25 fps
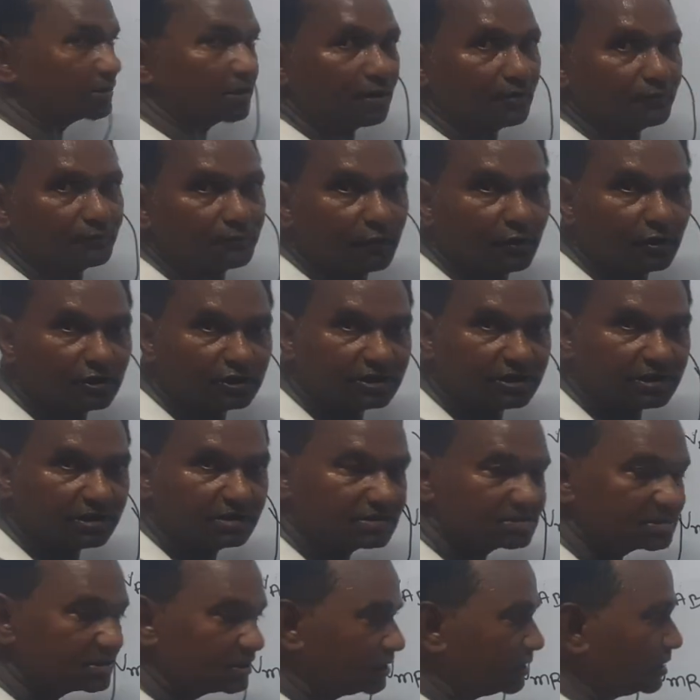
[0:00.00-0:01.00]
of all
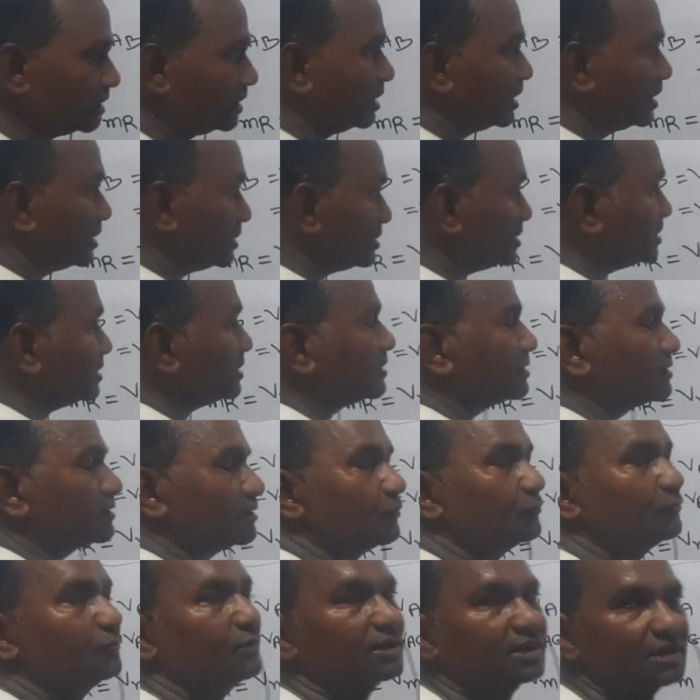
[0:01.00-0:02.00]
this, and
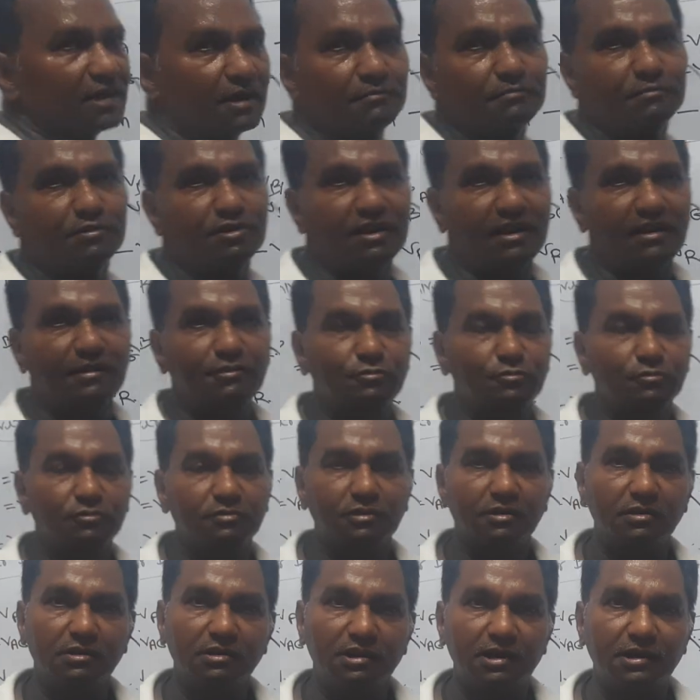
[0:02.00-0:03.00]
what I am trying
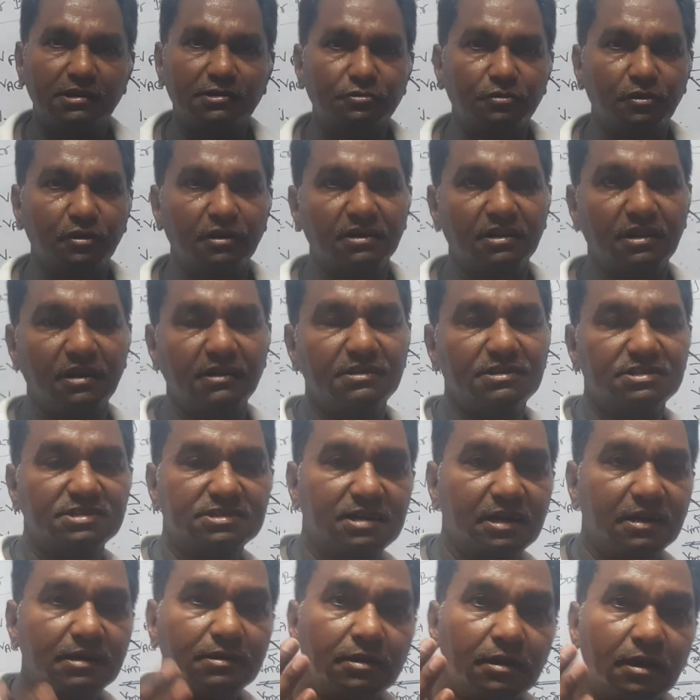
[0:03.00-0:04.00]
to let you
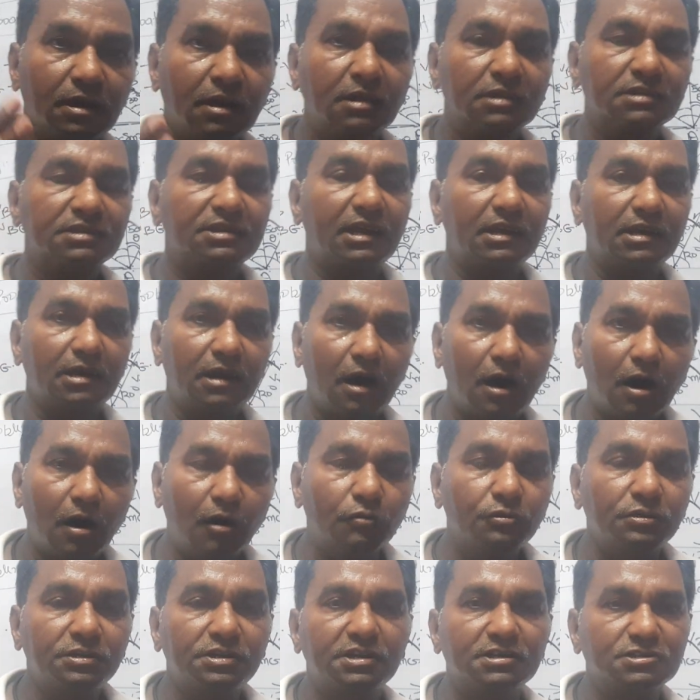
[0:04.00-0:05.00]
understand, that
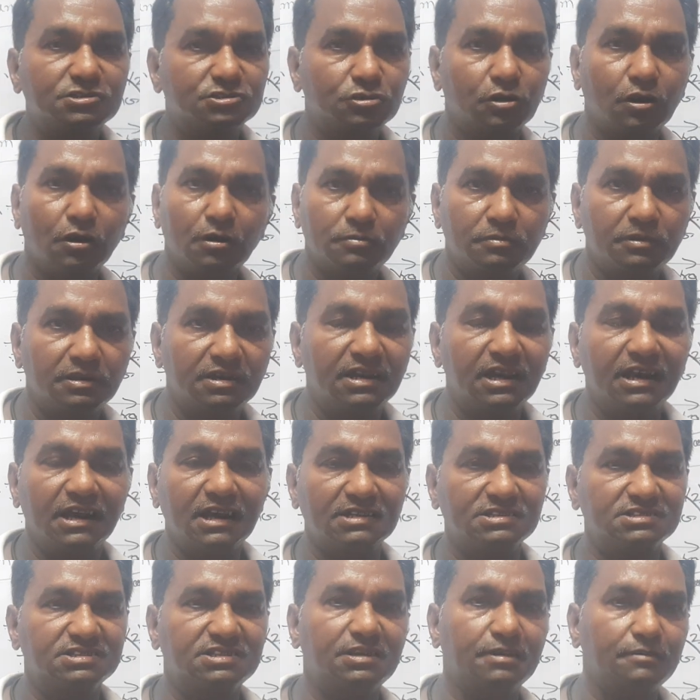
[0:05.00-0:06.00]
how it is solved in
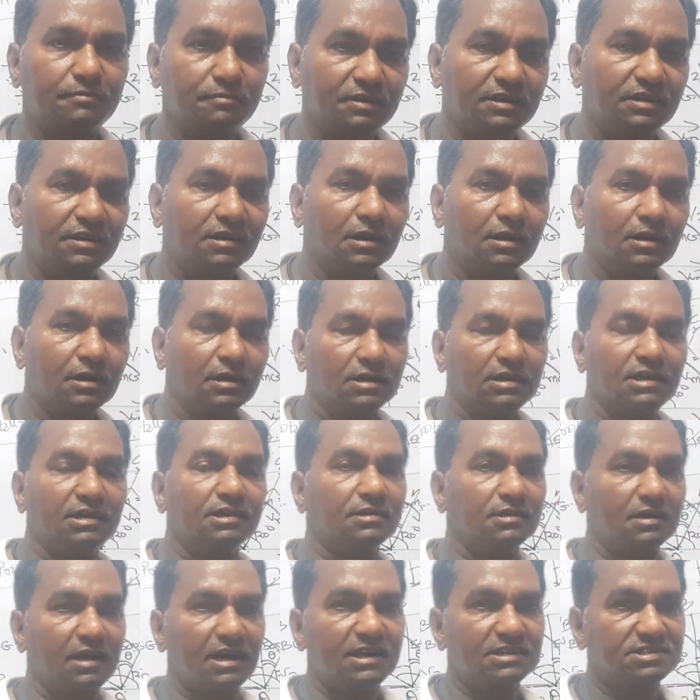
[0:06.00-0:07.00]
SCV,
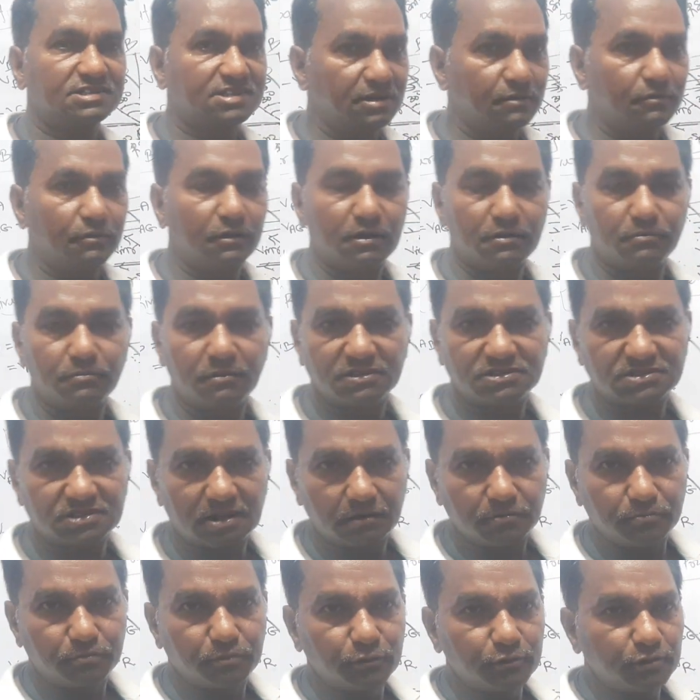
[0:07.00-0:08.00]
in SC Verma
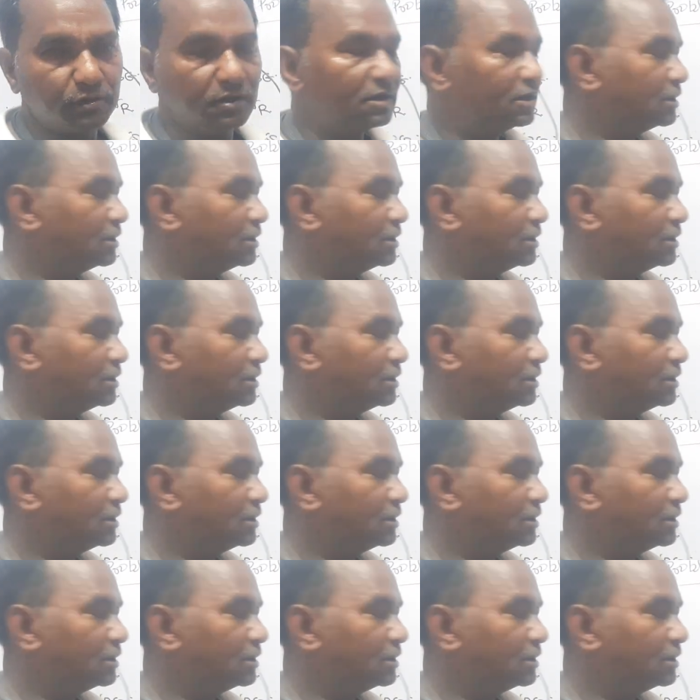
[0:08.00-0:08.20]
sir book.